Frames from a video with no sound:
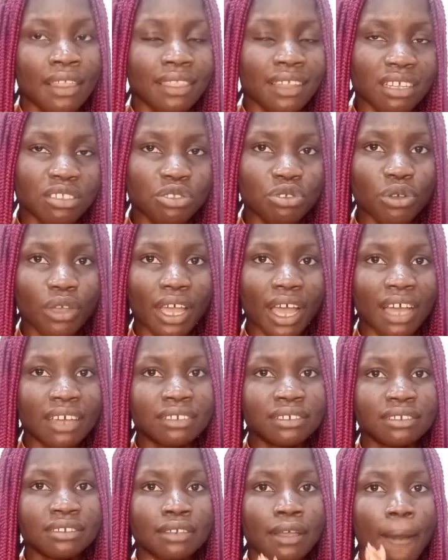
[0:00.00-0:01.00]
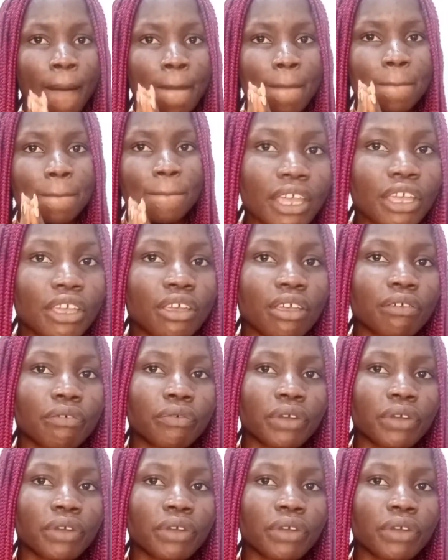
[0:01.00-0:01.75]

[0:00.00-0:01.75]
that you can make